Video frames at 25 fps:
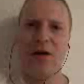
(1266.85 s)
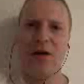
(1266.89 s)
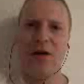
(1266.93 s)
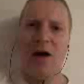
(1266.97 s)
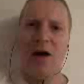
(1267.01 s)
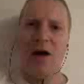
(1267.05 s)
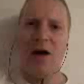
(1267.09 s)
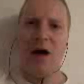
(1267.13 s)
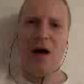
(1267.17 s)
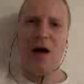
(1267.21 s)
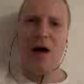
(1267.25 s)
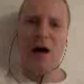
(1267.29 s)

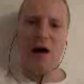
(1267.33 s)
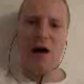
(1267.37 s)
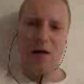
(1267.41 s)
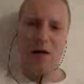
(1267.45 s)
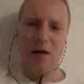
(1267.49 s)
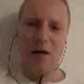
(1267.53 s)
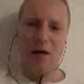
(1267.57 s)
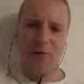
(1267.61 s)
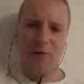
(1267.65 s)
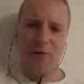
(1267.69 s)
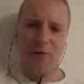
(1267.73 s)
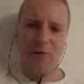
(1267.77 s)

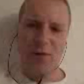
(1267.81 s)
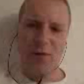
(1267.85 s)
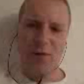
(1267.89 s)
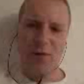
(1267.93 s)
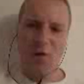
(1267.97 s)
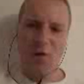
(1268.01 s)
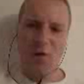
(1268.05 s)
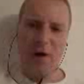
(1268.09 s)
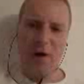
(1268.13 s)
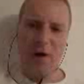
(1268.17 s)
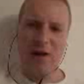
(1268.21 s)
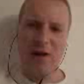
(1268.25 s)
from the
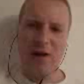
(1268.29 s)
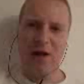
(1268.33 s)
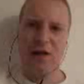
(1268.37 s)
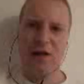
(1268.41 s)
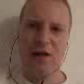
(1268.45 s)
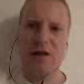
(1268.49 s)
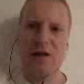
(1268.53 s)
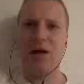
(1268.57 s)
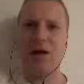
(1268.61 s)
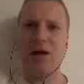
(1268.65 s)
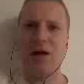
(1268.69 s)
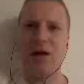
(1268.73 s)
way
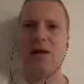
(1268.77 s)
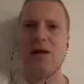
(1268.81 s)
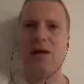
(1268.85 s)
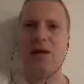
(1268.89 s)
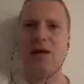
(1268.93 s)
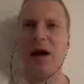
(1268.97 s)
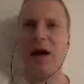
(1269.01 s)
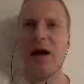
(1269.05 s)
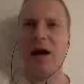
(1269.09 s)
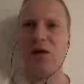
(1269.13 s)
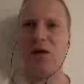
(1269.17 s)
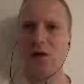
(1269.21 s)
that
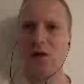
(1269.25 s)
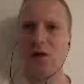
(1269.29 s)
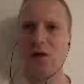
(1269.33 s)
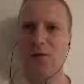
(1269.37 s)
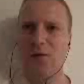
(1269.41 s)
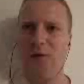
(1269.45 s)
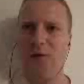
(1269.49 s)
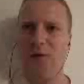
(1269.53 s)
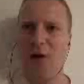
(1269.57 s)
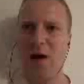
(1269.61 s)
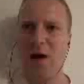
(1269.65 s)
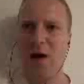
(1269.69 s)
sanctions
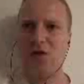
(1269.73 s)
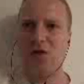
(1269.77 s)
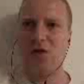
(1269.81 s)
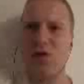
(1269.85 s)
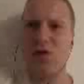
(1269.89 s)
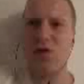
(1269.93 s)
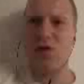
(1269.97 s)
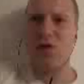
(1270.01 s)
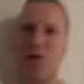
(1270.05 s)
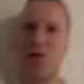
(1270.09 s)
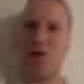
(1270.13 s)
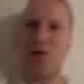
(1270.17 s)

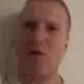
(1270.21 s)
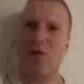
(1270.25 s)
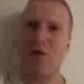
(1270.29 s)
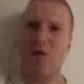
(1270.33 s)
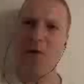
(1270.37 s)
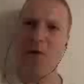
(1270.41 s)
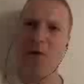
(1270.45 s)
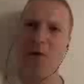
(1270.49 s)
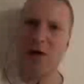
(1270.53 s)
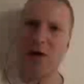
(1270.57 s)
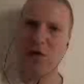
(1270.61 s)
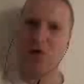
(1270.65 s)

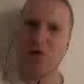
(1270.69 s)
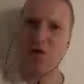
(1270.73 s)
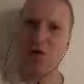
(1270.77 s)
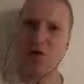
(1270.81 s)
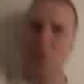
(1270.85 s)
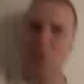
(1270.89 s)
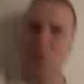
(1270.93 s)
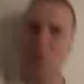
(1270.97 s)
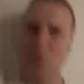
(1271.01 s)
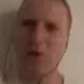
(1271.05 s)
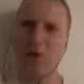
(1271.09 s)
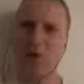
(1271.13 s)
function
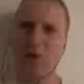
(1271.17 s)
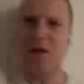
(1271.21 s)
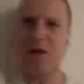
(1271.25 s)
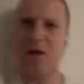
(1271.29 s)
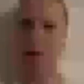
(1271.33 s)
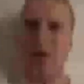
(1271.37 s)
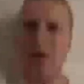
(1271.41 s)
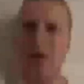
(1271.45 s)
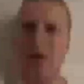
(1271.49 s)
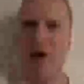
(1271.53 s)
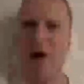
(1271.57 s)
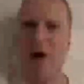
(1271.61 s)
towards the
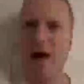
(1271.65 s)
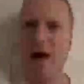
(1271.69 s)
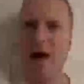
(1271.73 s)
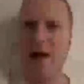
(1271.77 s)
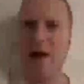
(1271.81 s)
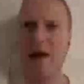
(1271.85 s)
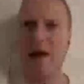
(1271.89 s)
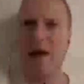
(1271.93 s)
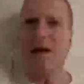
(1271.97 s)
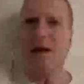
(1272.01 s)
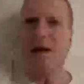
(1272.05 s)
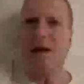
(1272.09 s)
Iran
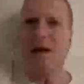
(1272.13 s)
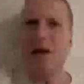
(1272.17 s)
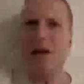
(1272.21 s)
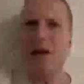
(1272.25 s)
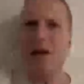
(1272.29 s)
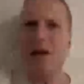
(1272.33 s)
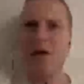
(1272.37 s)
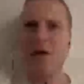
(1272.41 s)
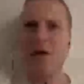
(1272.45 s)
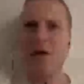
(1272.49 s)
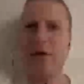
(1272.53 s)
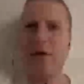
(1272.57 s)
that the
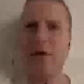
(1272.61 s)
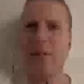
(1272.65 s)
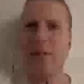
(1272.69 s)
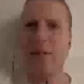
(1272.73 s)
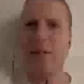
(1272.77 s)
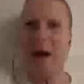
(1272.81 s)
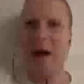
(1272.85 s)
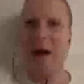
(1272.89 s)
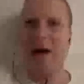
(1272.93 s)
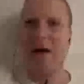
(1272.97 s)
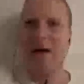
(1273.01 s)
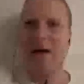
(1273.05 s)
current
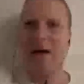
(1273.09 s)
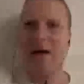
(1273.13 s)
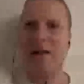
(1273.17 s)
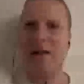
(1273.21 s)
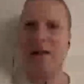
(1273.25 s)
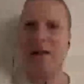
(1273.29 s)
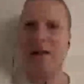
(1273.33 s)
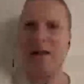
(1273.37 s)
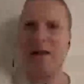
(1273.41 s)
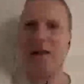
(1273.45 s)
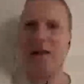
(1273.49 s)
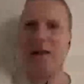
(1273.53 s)
banking
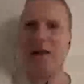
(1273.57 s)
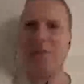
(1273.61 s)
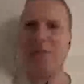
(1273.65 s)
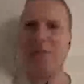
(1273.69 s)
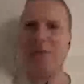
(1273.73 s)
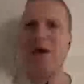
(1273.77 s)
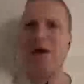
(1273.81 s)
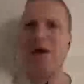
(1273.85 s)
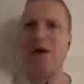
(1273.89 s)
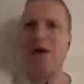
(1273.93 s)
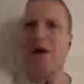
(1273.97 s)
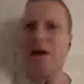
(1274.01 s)
system
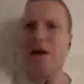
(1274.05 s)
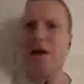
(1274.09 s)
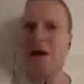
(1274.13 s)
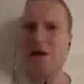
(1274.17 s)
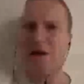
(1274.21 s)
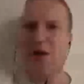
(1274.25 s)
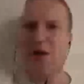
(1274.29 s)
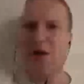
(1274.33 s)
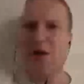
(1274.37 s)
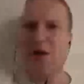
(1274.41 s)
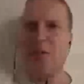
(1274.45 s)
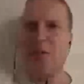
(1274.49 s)
is
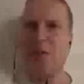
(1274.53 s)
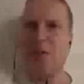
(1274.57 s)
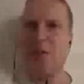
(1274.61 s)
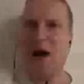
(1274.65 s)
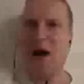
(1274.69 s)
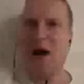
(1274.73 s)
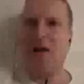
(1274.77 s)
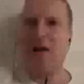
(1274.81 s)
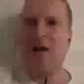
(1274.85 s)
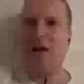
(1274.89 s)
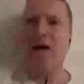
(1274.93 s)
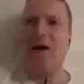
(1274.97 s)
very
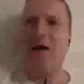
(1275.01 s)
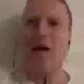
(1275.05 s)
bad.